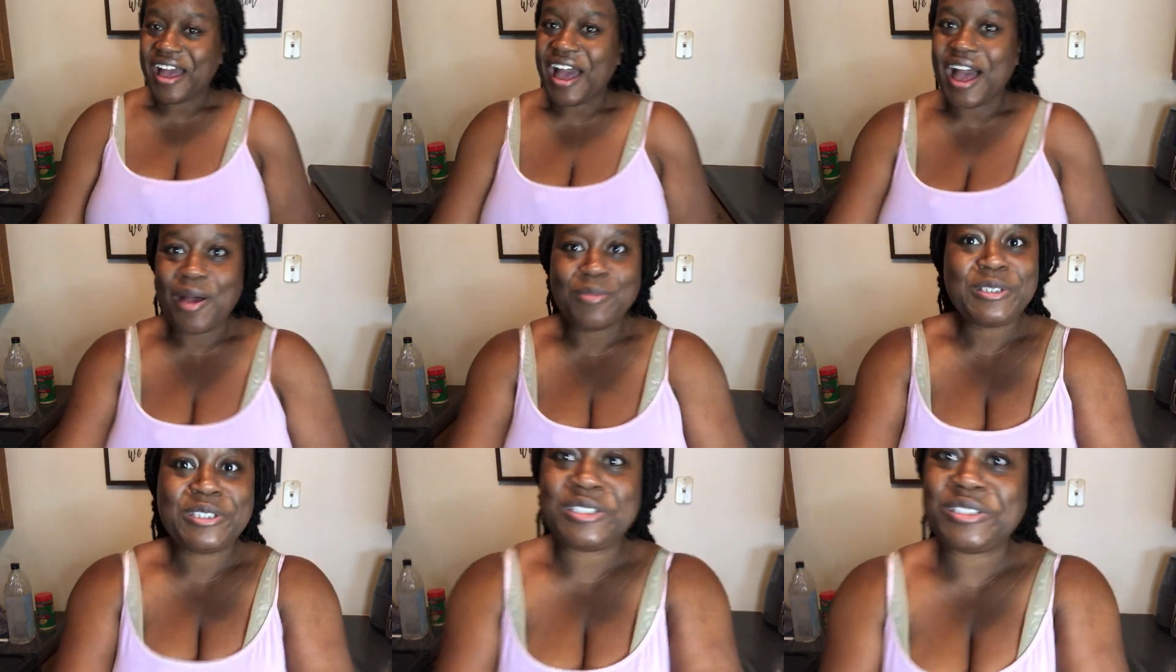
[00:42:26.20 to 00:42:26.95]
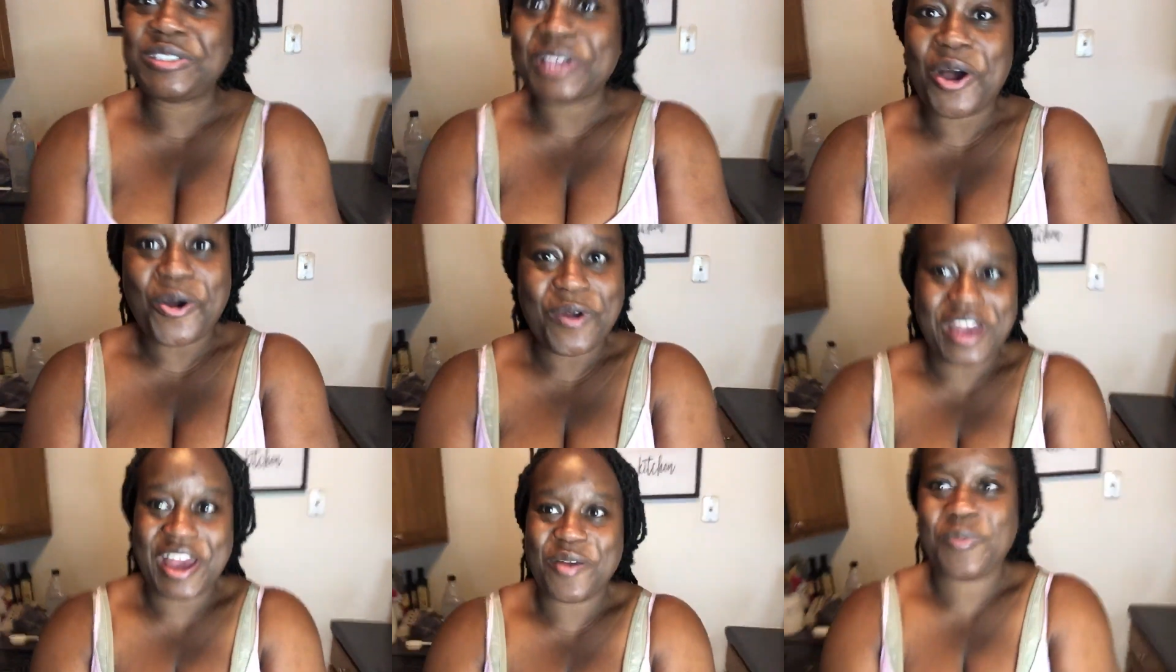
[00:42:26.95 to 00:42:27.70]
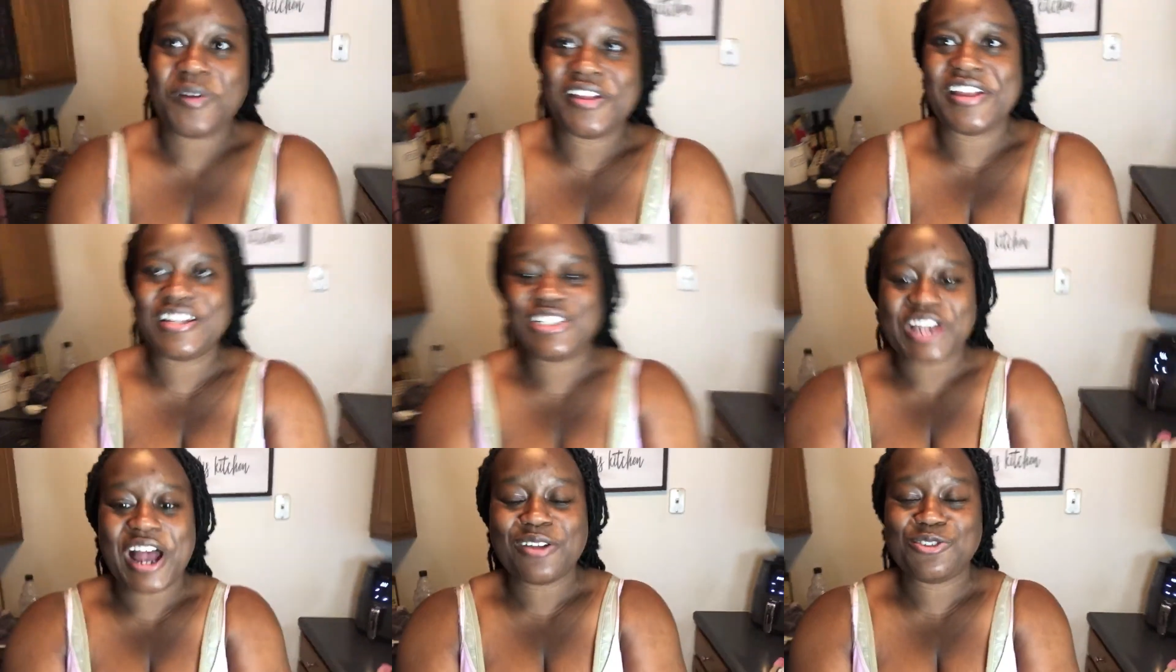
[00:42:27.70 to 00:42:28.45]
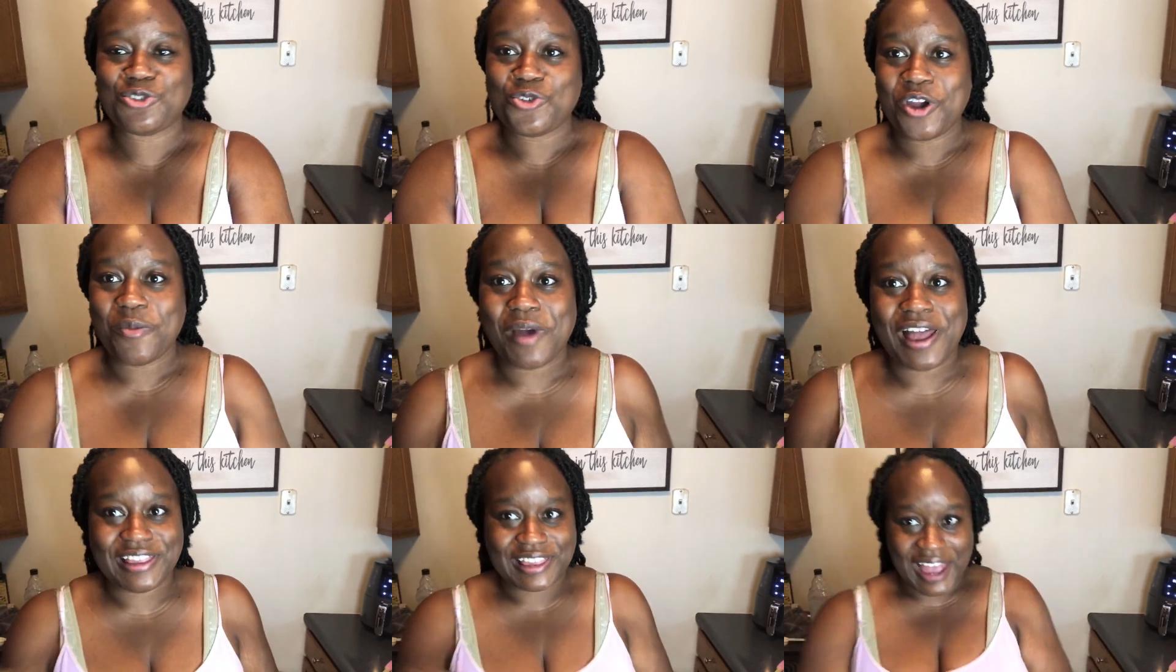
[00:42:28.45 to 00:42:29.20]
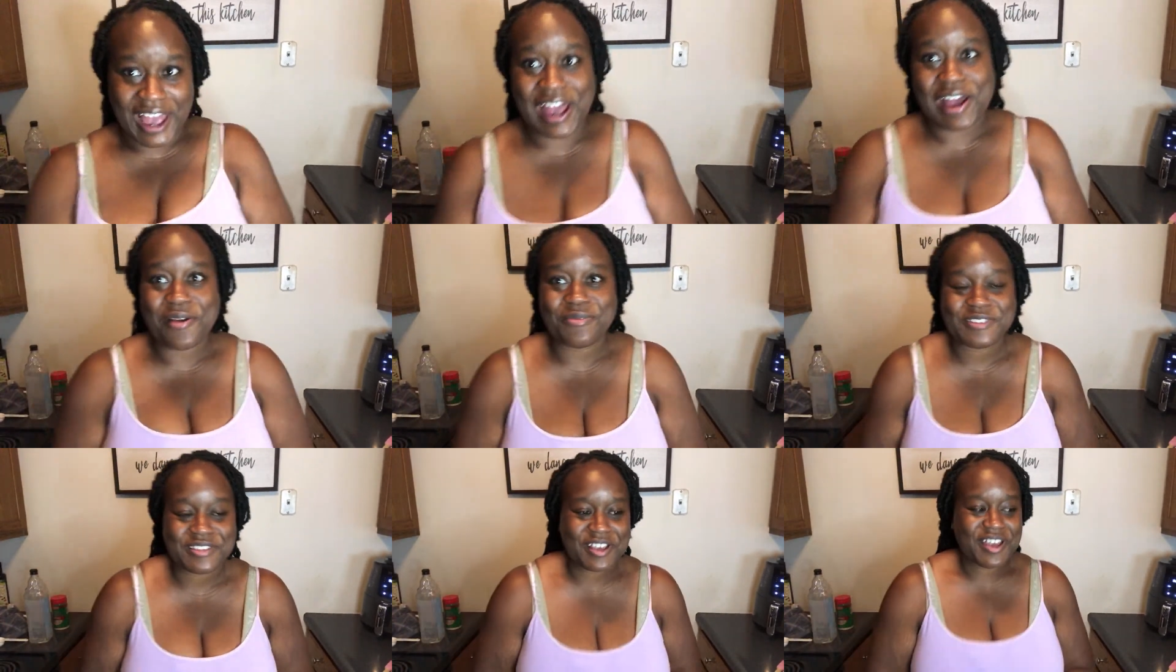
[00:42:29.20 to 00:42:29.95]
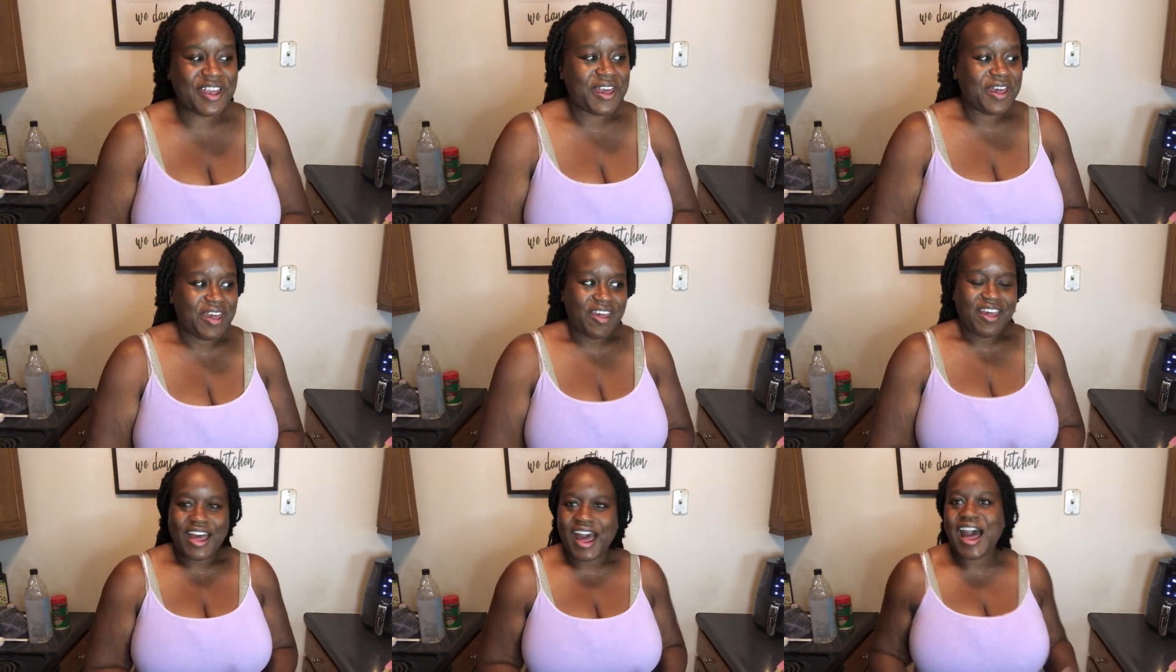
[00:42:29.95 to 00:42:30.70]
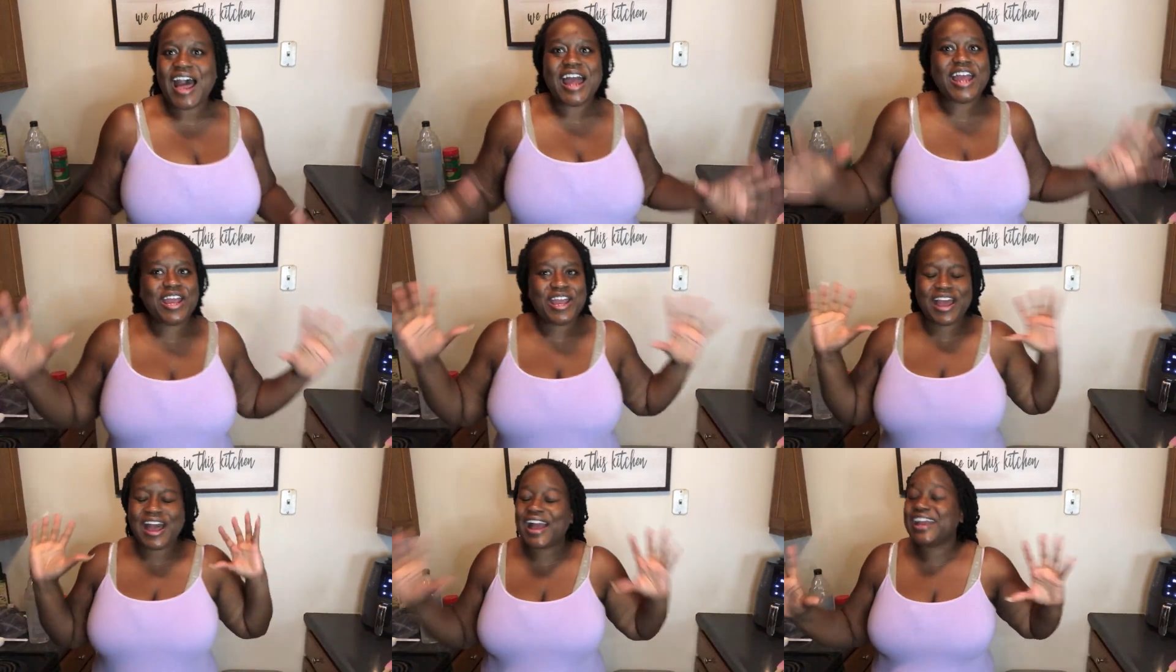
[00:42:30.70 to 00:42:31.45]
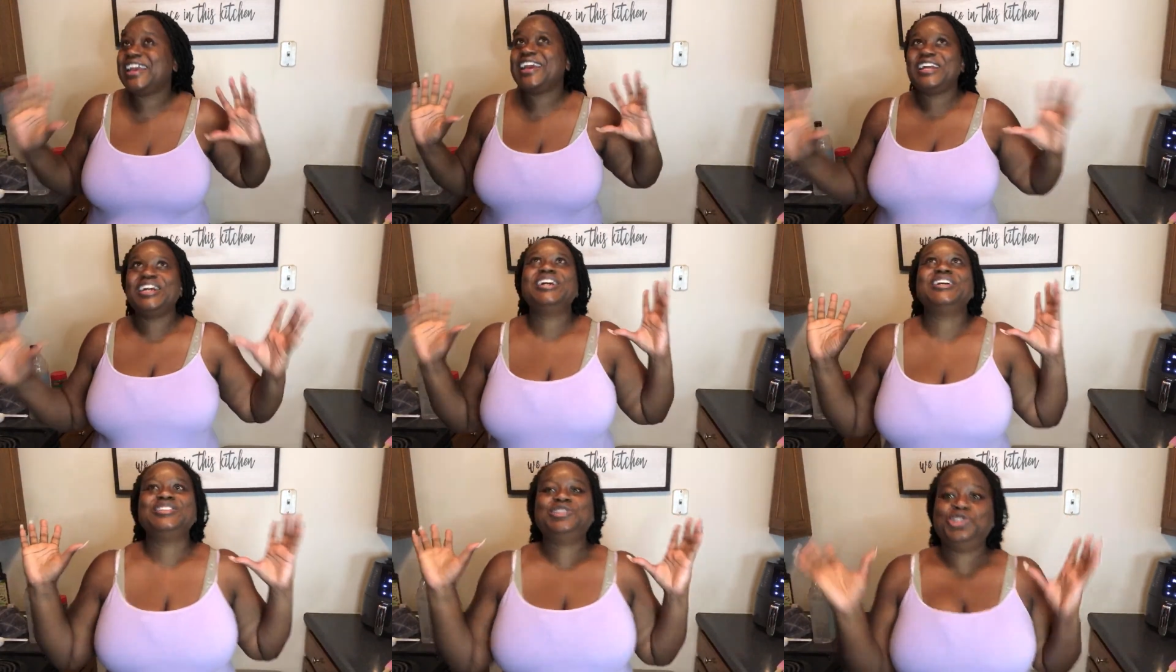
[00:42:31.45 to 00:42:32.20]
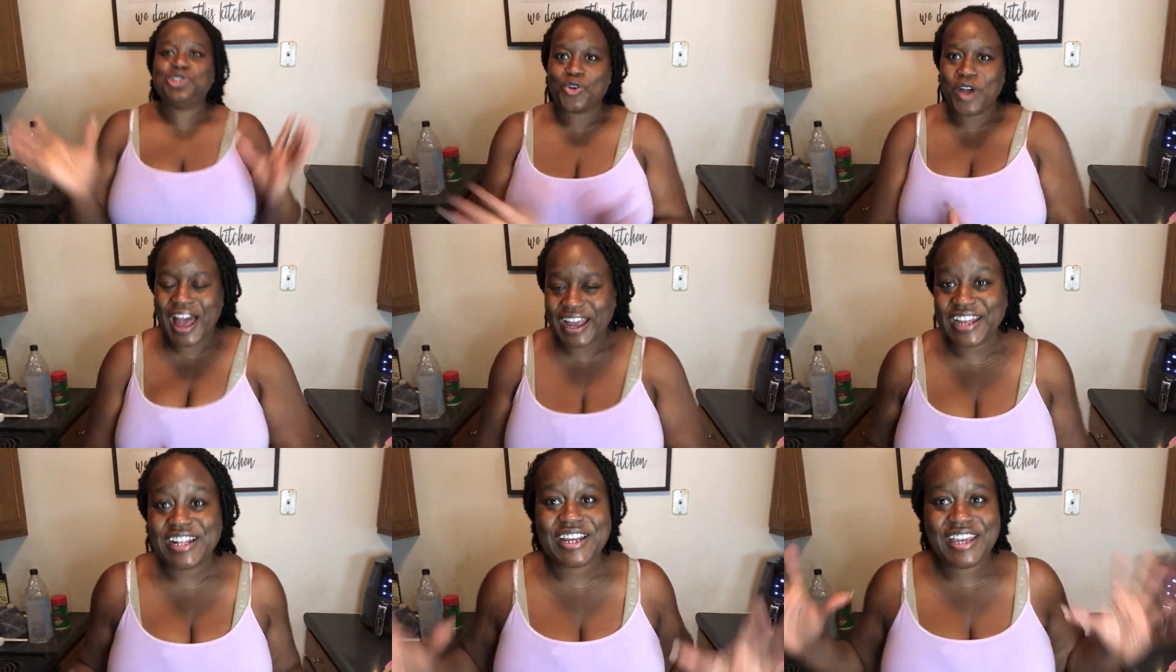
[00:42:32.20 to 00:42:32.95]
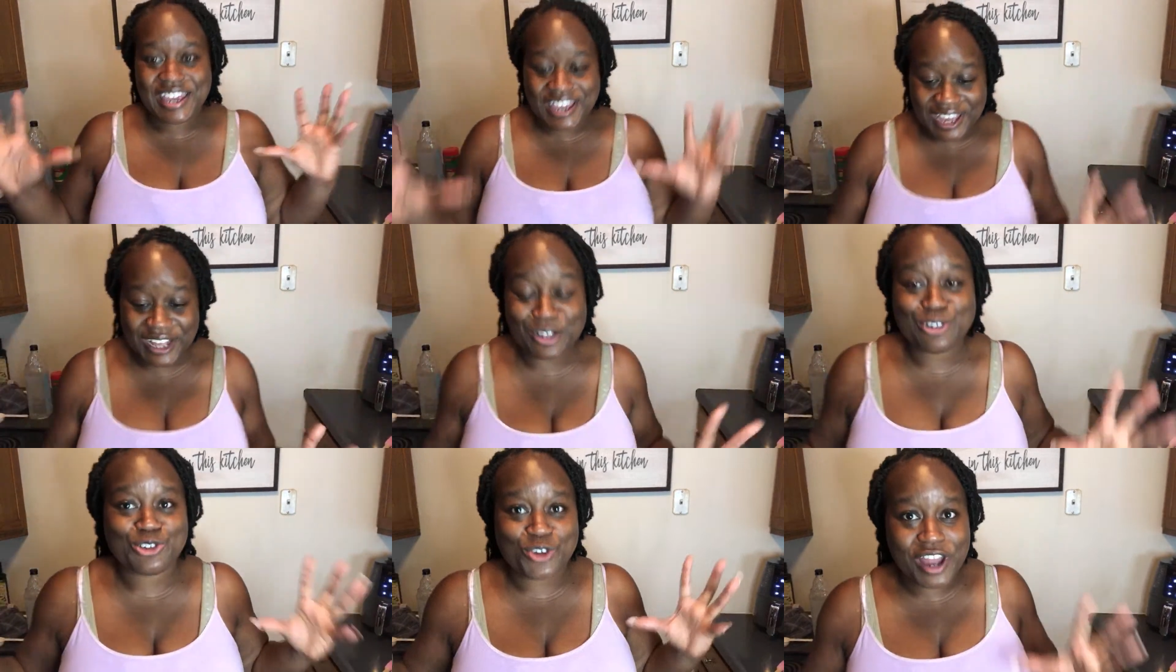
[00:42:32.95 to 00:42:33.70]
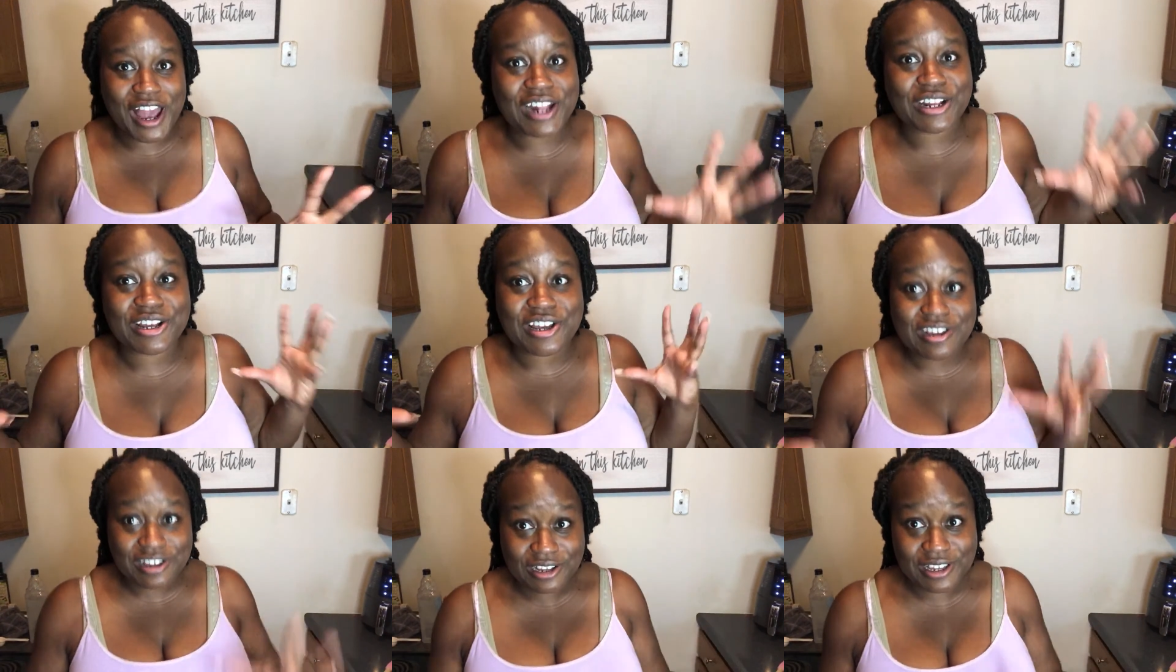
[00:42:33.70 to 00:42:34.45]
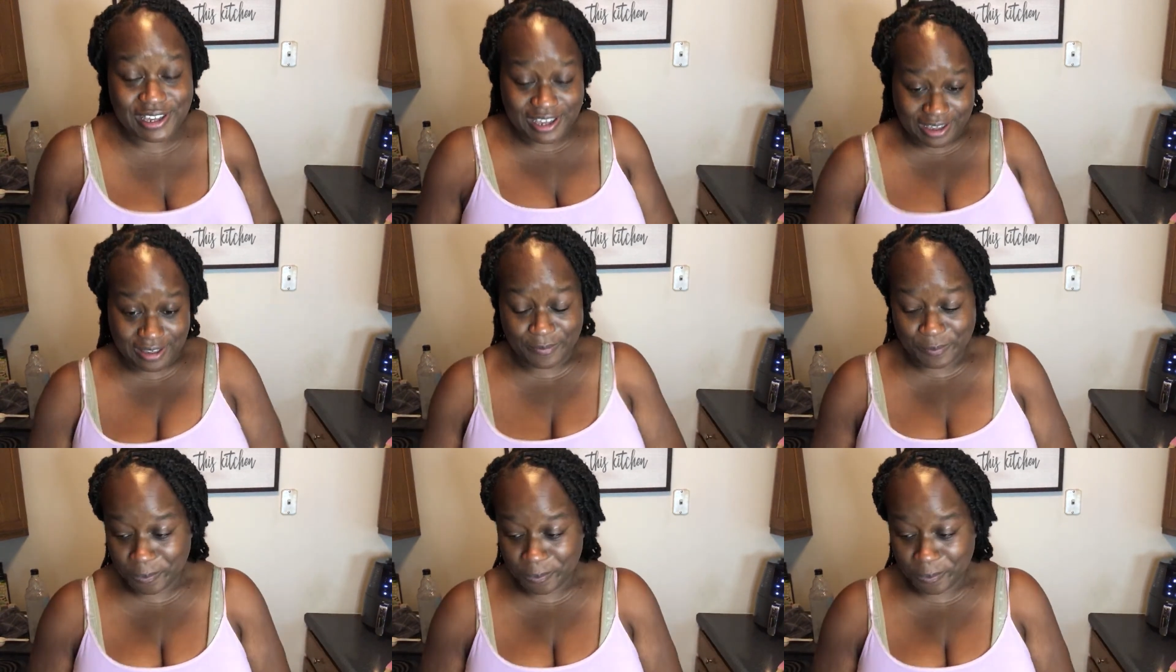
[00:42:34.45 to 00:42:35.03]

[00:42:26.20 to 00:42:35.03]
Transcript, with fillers: I'm so happy that y'all joined my lives. I I get a joy, I get a kick and a joy out of cooking.